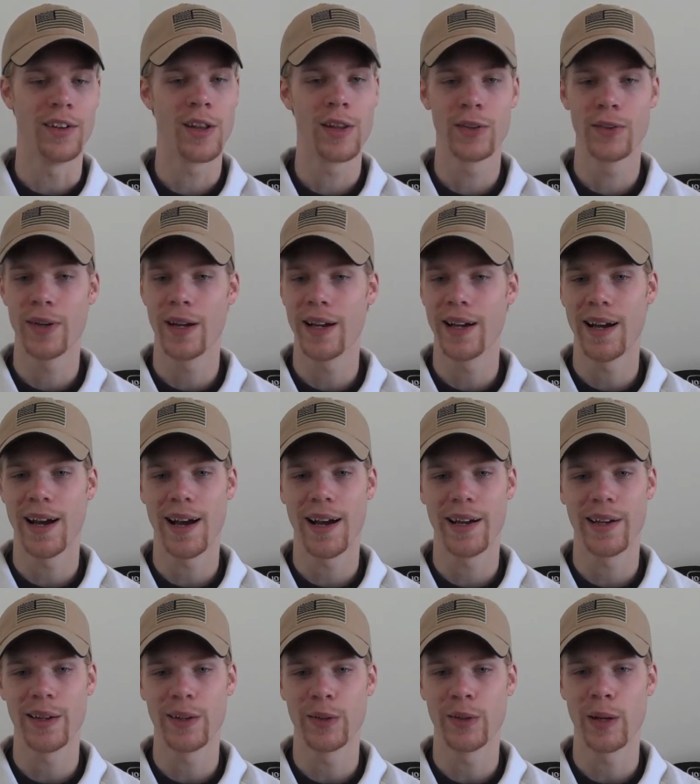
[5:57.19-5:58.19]
another great
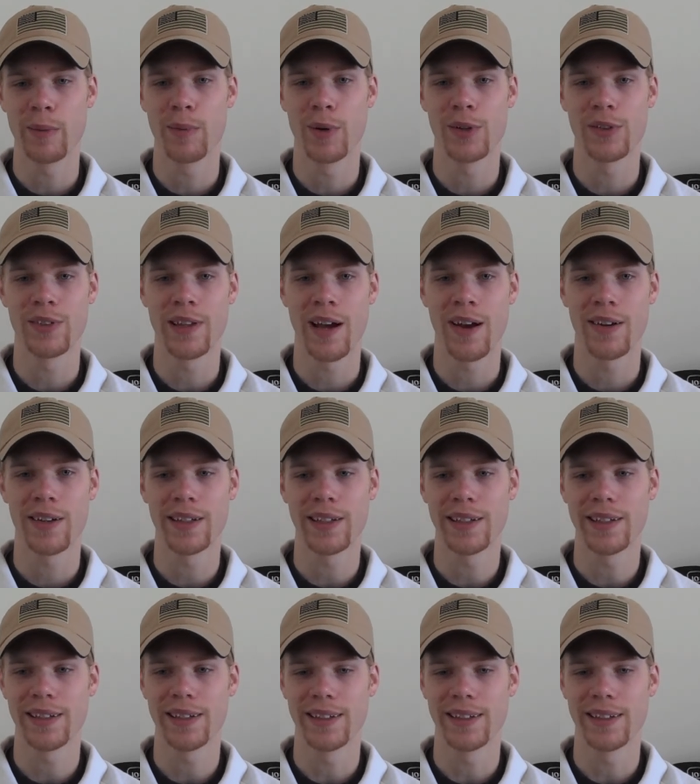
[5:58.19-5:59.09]
guy, great personality,